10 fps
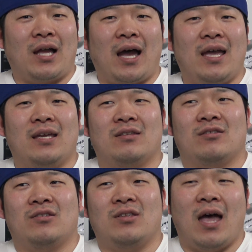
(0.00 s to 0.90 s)
I
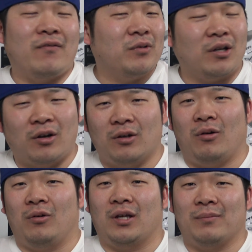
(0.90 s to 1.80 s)
haven't really heard a
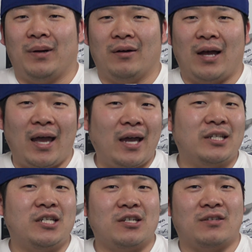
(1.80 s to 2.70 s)
whole lot about it. I
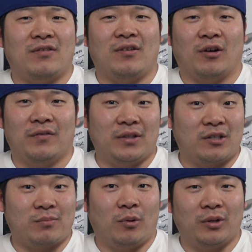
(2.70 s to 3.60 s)
actually just heard of it
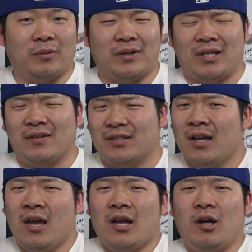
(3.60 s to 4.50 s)
this morning when I was kind of just
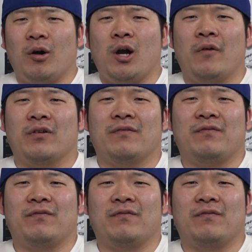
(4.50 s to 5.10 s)
going over and